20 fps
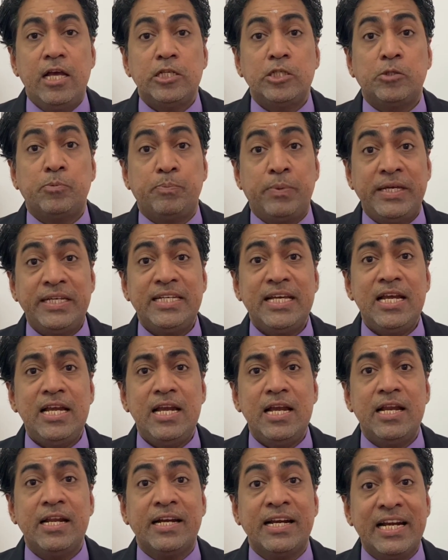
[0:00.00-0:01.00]

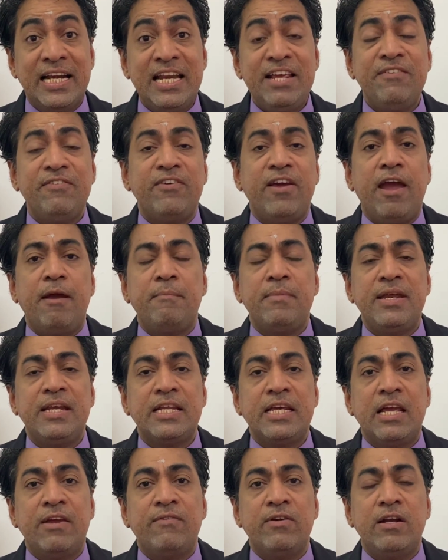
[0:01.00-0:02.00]
special relief have
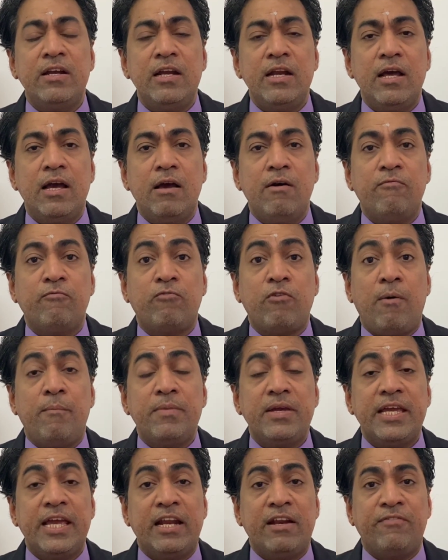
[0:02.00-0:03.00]
been given
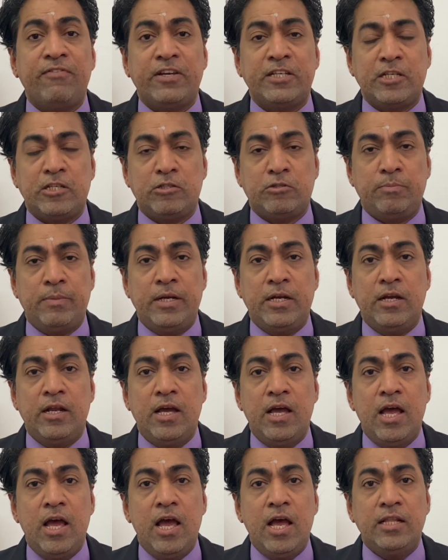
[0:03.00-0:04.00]
from year of assessment,
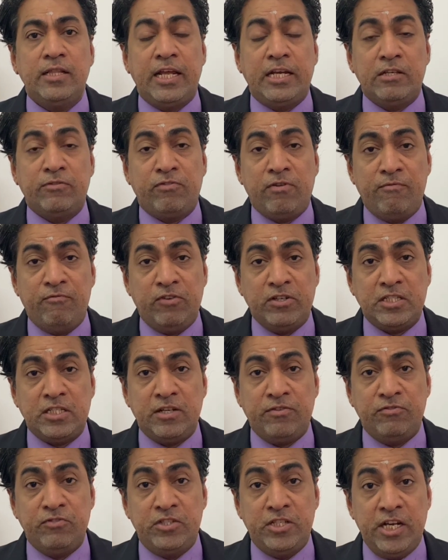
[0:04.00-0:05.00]
that is from 1st
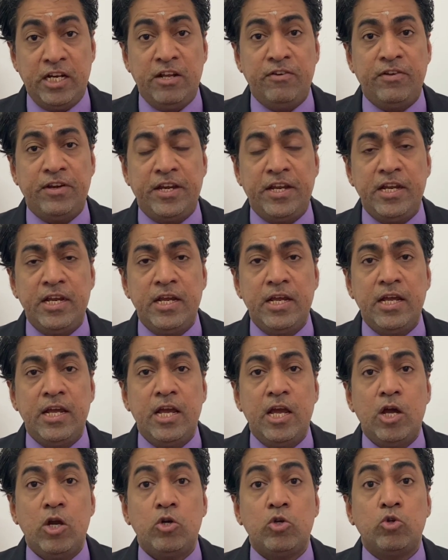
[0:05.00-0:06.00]
of January
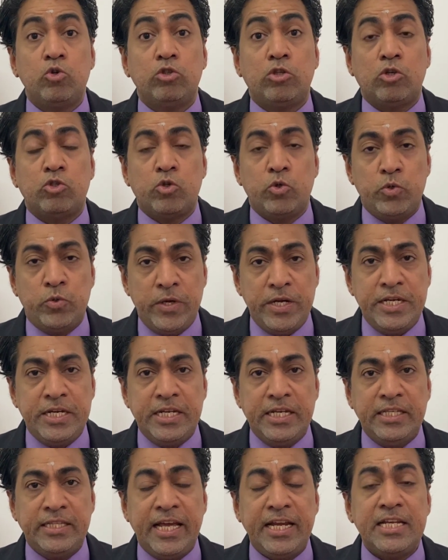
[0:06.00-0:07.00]

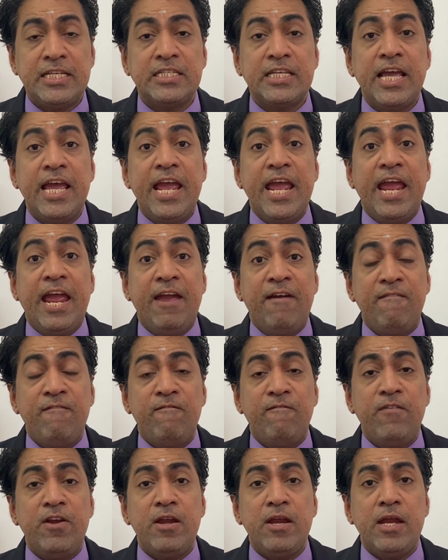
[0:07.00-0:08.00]
2020, that is
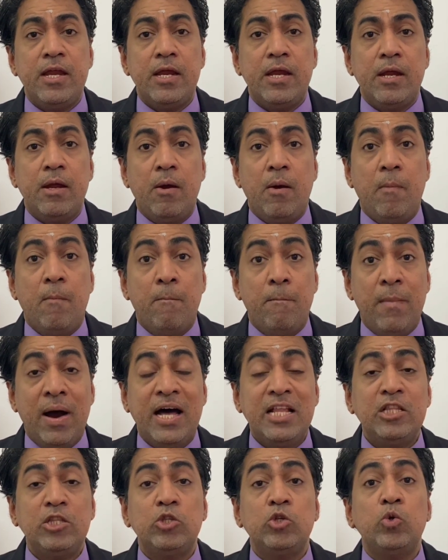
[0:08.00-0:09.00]
every
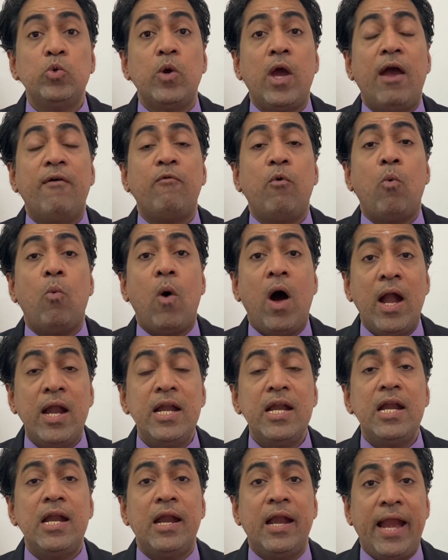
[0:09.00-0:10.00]
month you have a
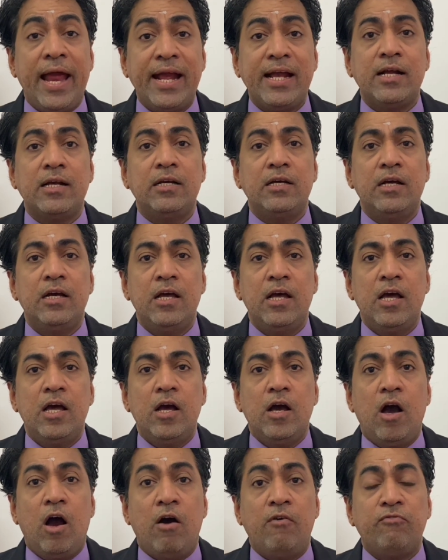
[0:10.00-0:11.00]
1 lakh
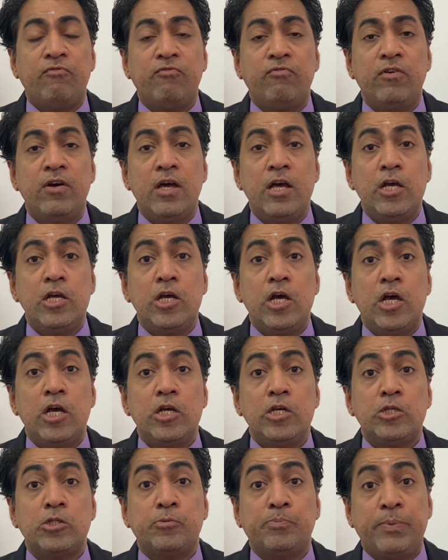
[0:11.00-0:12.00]
of
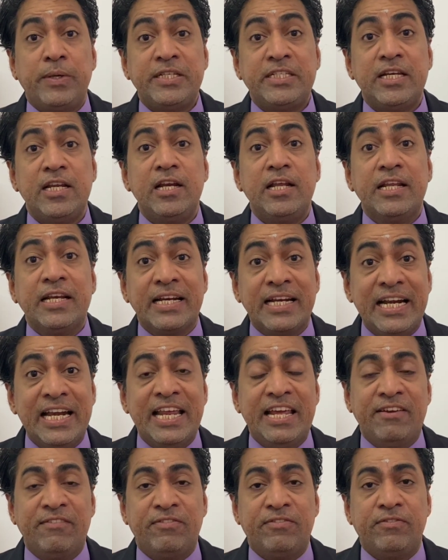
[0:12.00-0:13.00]
special
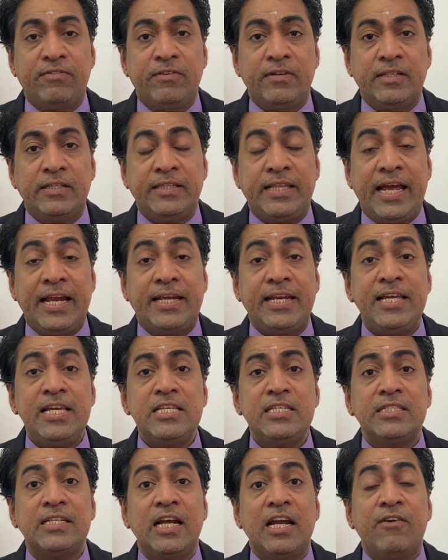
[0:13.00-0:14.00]
relief that
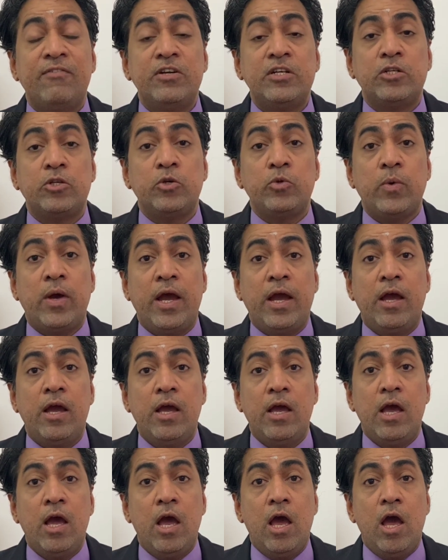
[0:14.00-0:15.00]
is relevant to your